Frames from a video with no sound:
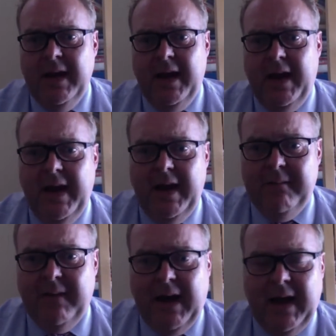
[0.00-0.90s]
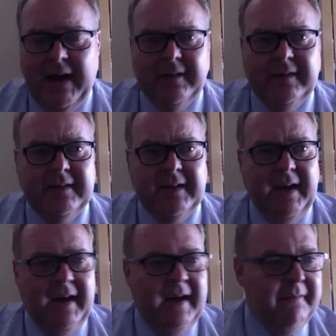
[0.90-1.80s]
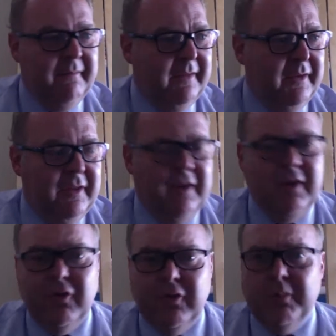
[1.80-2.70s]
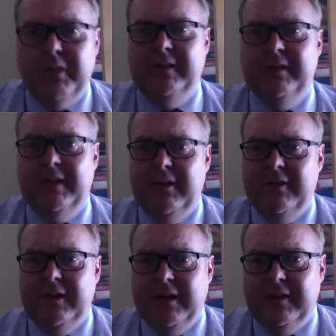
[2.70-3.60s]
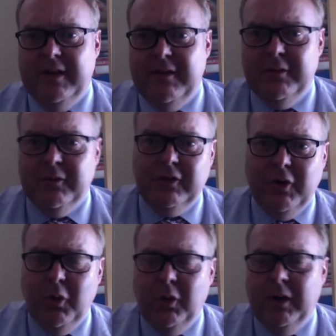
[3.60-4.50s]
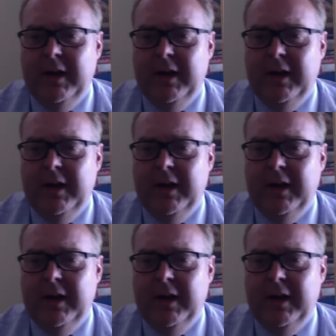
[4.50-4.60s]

as the usual presentations that you see from school.